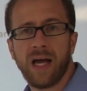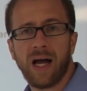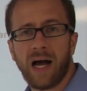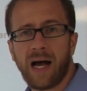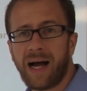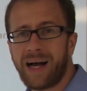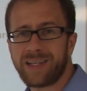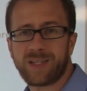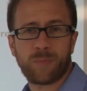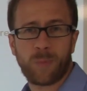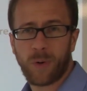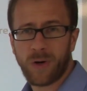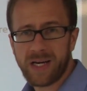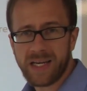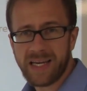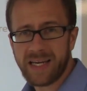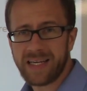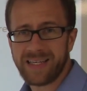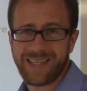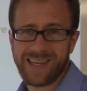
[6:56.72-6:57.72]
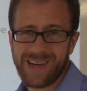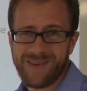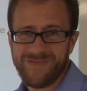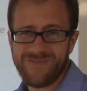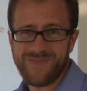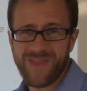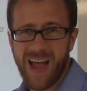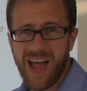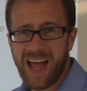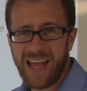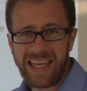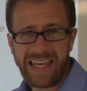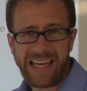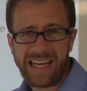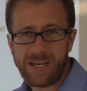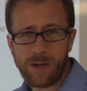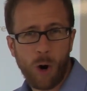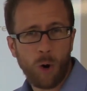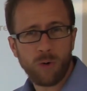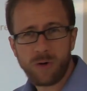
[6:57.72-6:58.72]
it's pretty easy.
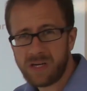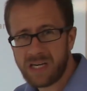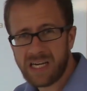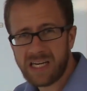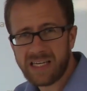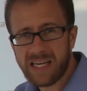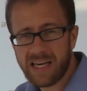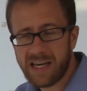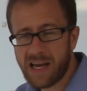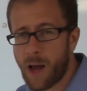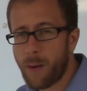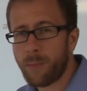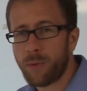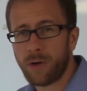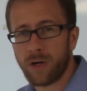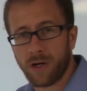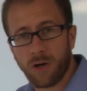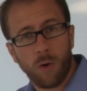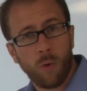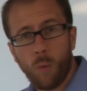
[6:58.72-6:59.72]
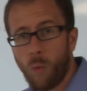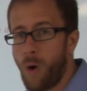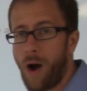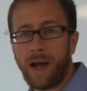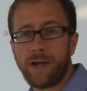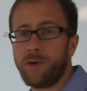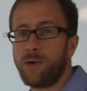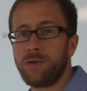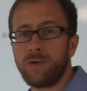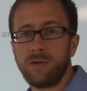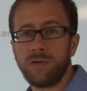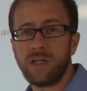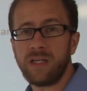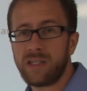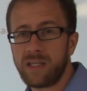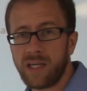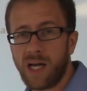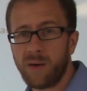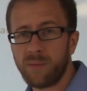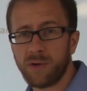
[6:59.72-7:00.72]
You don't need to number it. Why don't you need
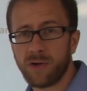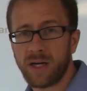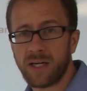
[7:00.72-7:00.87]
to number